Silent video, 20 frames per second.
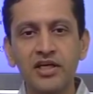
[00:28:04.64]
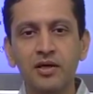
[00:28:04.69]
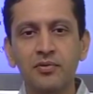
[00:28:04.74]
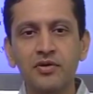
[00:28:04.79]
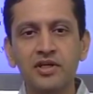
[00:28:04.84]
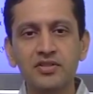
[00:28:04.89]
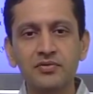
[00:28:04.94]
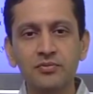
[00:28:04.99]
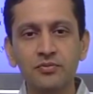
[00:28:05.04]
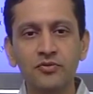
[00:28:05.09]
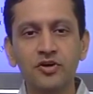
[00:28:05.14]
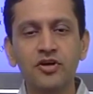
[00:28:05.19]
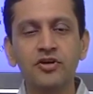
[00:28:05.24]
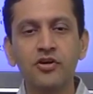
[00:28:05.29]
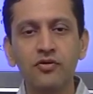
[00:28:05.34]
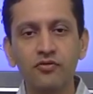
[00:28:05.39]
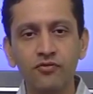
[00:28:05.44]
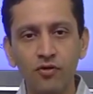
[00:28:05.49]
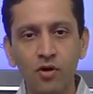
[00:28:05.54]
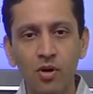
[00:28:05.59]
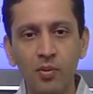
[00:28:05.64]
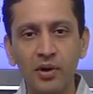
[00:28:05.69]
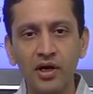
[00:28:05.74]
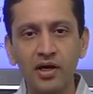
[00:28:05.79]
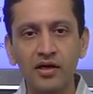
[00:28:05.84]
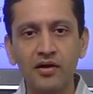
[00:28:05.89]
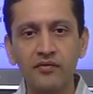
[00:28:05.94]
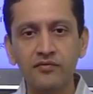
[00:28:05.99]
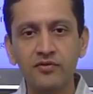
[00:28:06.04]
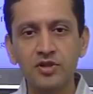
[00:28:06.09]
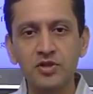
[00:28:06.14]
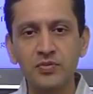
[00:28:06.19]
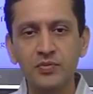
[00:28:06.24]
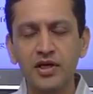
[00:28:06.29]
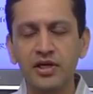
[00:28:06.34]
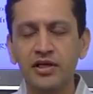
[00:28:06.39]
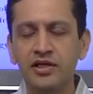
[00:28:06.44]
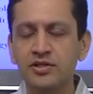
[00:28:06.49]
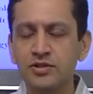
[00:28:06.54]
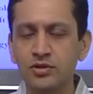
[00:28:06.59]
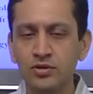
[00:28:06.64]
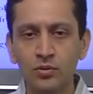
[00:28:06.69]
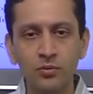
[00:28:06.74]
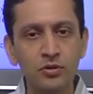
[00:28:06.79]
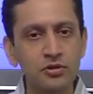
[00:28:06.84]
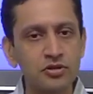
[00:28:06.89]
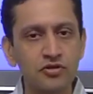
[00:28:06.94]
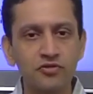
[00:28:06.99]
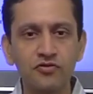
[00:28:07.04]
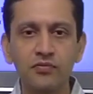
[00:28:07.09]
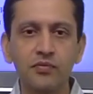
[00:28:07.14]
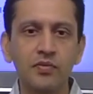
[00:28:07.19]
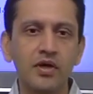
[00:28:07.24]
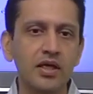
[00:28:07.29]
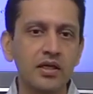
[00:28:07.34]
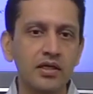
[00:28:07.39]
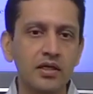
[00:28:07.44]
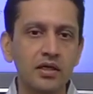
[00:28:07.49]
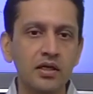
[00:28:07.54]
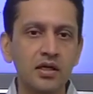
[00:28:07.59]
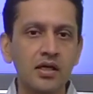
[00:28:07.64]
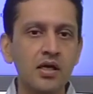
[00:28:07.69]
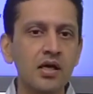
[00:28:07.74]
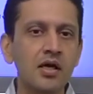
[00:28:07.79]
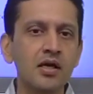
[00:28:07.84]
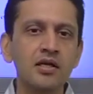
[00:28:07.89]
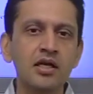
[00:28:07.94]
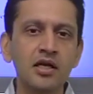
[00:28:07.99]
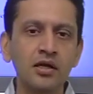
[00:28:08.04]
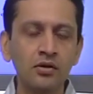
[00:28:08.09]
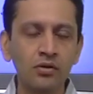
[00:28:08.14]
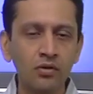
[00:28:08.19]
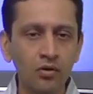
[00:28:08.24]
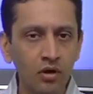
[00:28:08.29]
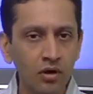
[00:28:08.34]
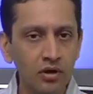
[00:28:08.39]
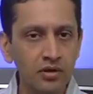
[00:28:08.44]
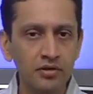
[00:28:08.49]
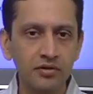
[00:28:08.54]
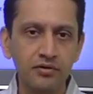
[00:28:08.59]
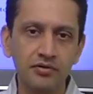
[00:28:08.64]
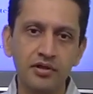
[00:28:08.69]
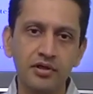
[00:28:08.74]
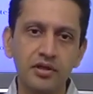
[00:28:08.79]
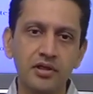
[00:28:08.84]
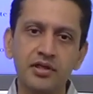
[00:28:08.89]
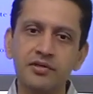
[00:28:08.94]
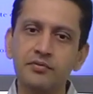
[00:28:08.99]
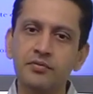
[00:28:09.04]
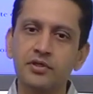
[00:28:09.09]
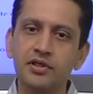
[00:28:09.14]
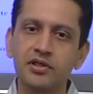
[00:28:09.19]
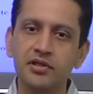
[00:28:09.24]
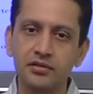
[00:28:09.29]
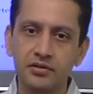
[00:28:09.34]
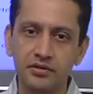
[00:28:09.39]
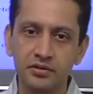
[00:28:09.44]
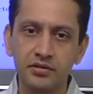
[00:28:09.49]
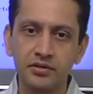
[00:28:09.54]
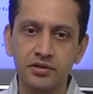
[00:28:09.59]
Betamax video format, after spending so much of money, did not really work.